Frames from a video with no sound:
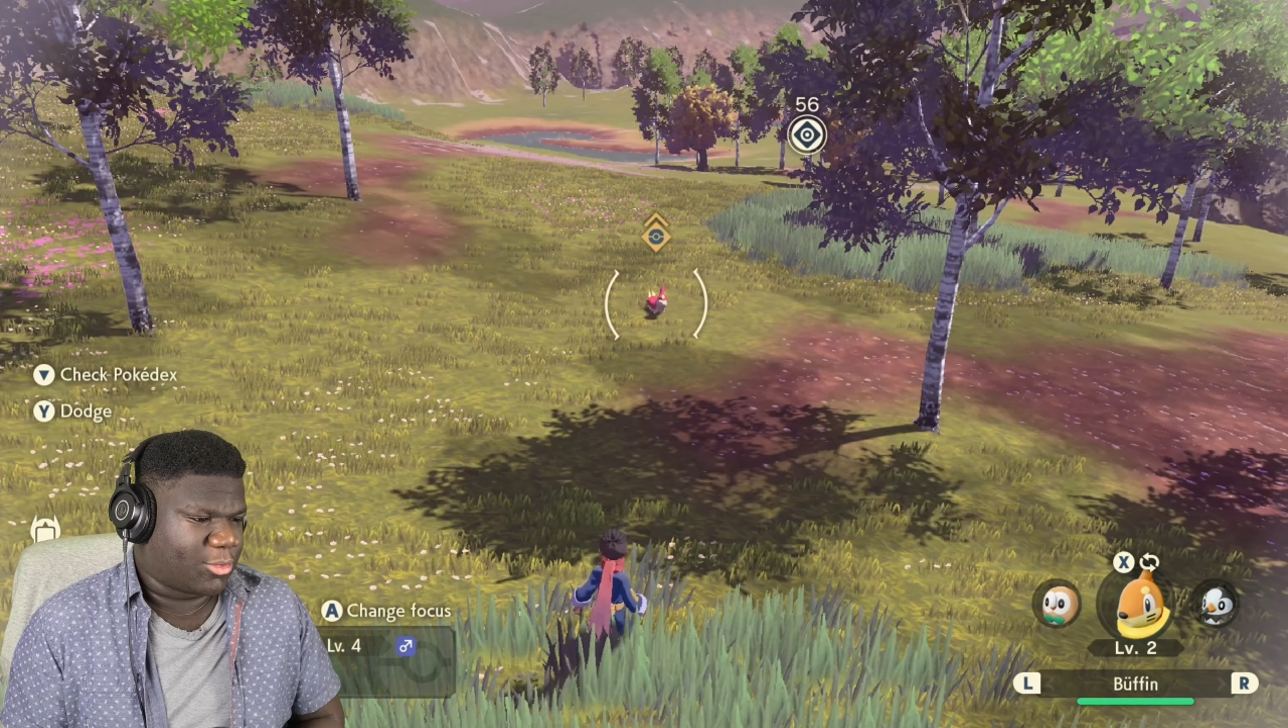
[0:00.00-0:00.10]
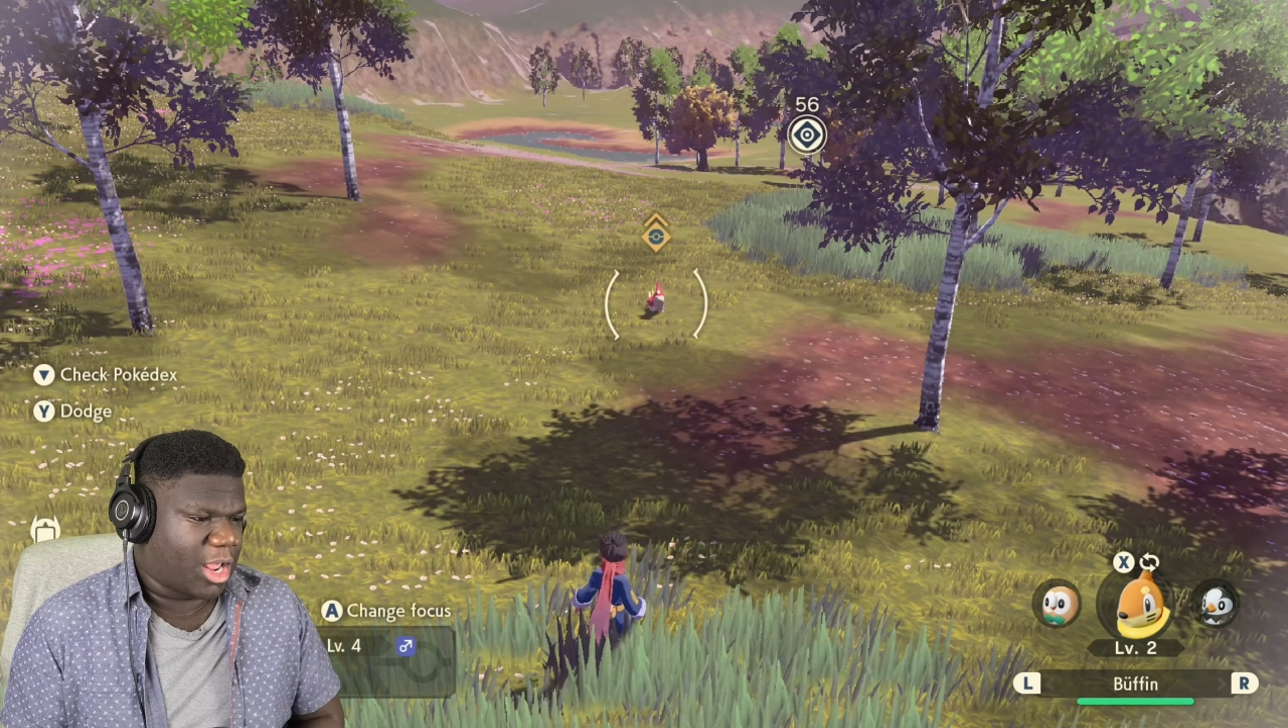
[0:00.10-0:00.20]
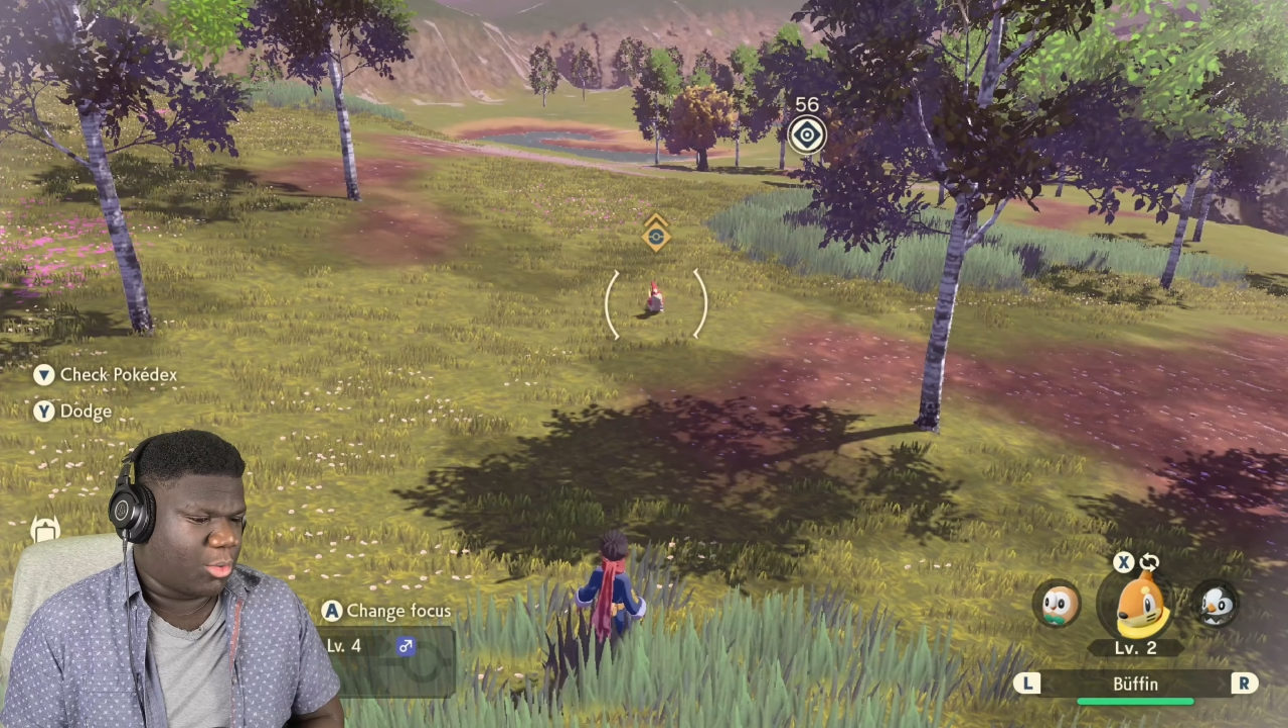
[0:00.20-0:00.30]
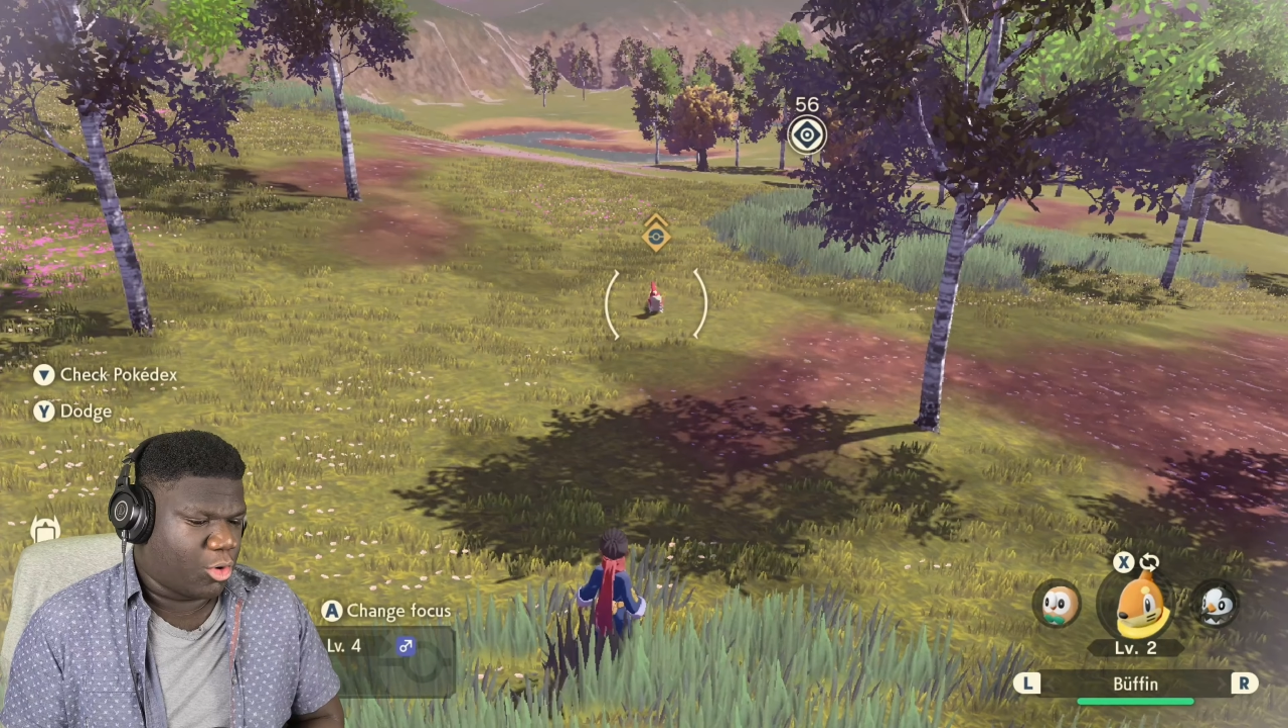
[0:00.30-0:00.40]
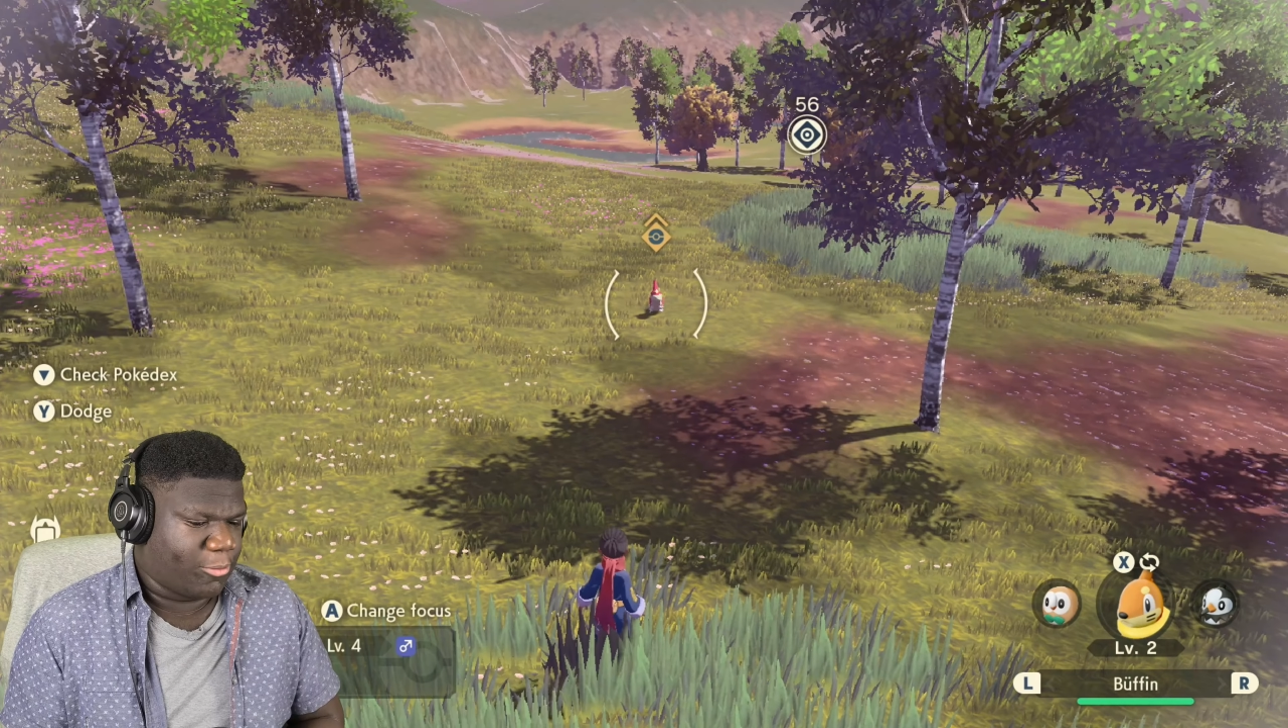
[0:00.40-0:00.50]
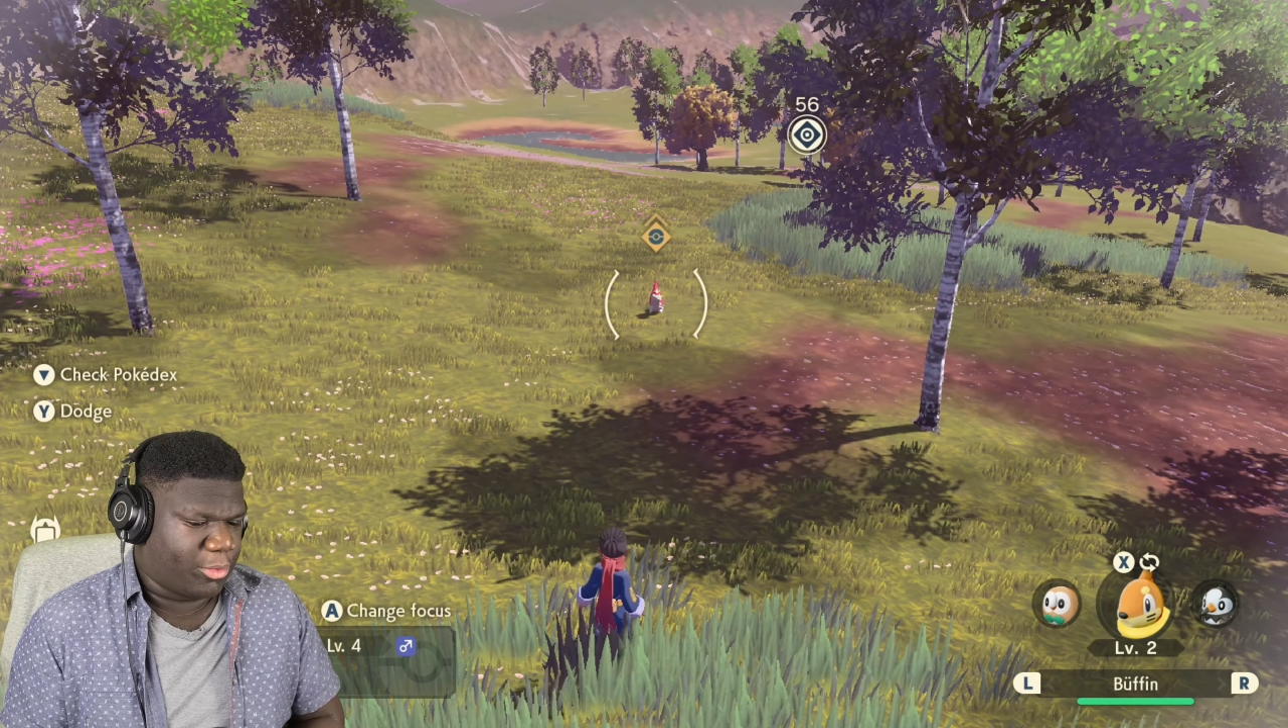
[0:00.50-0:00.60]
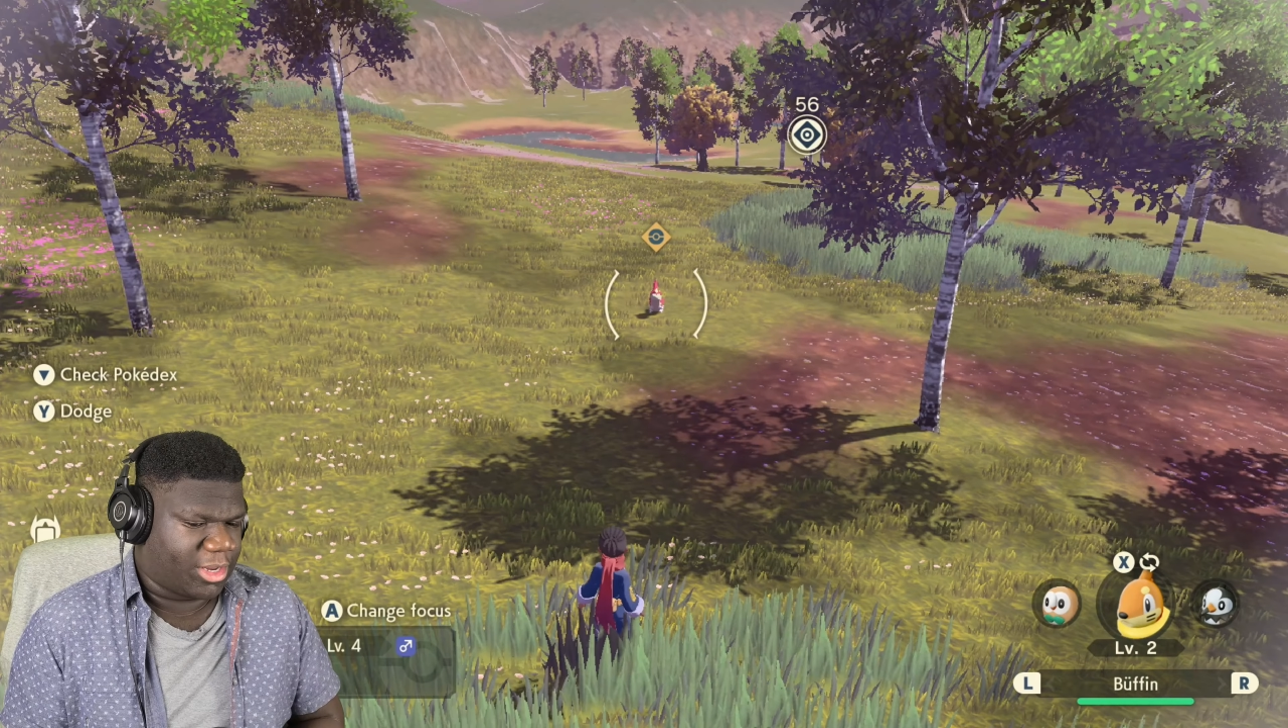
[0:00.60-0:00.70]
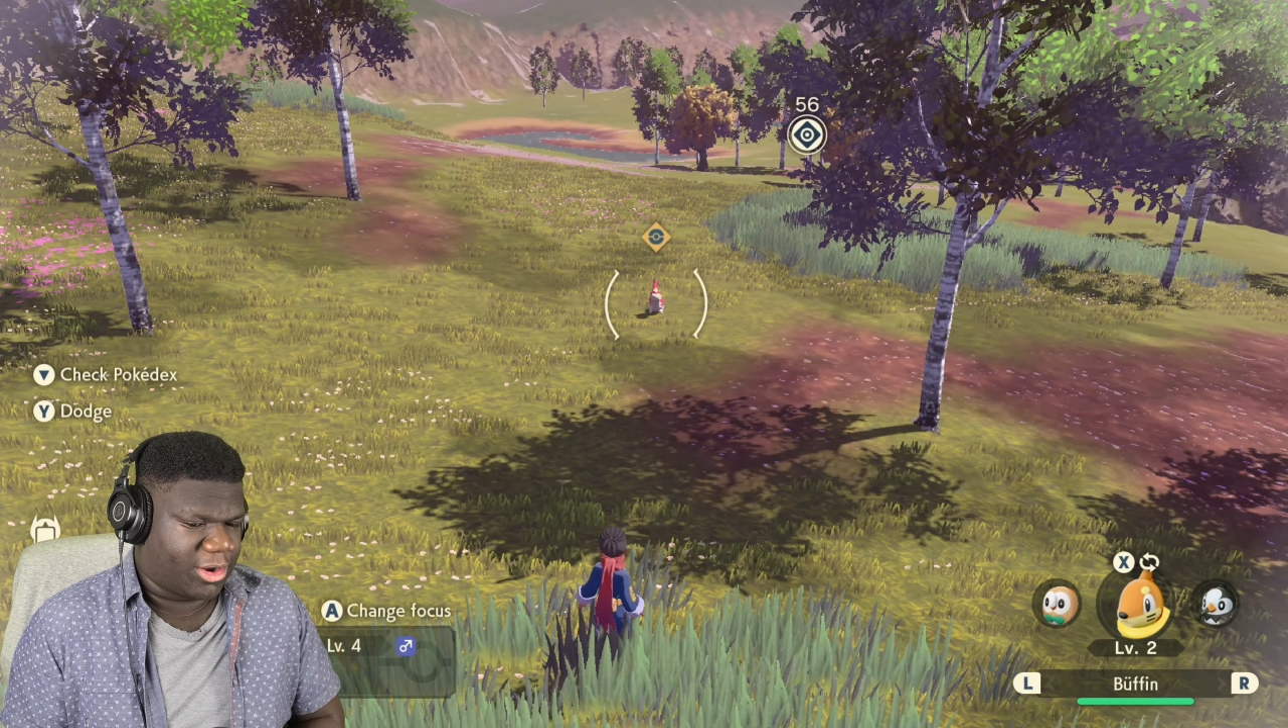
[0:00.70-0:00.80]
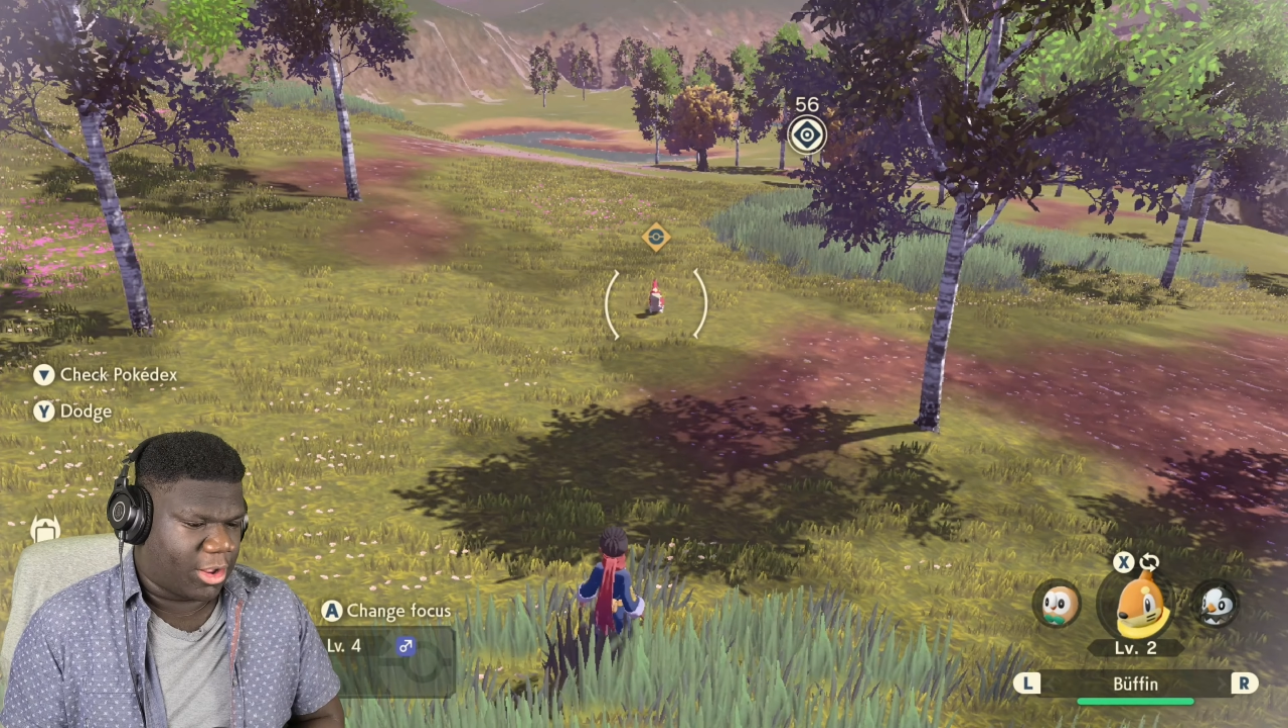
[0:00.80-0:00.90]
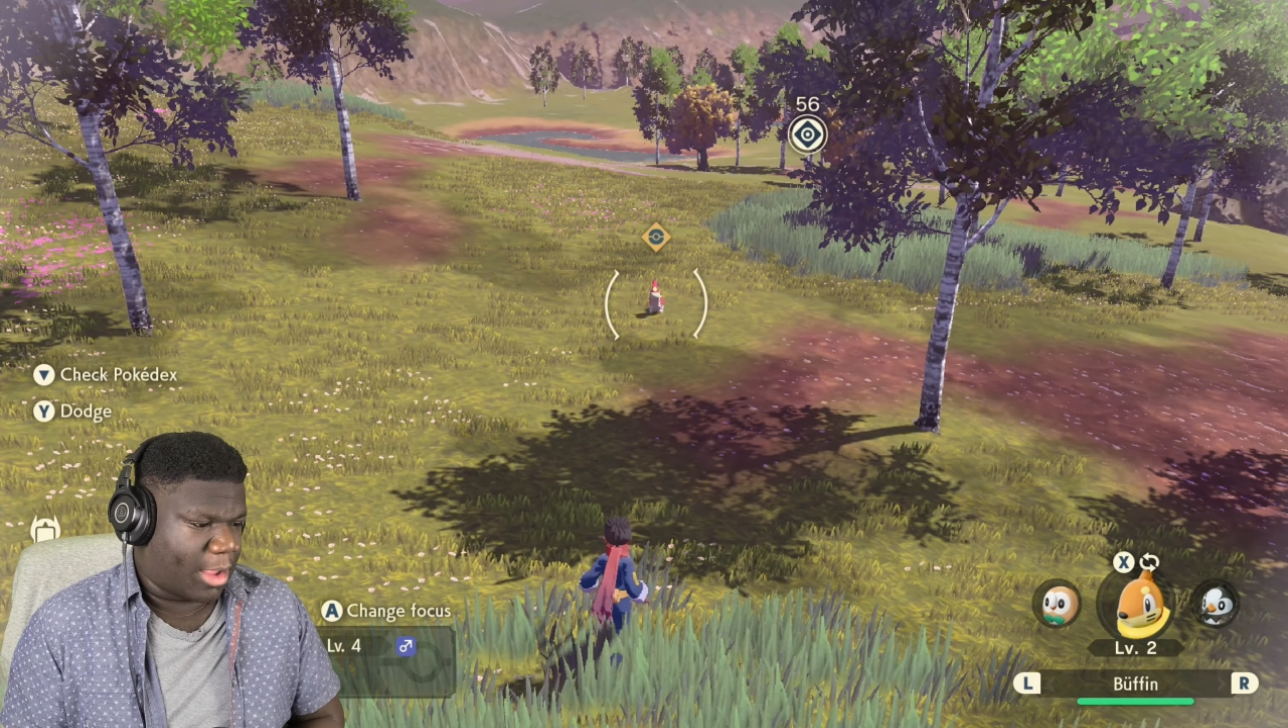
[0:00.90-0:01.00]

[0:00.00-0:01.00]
So we got a Wurmple here.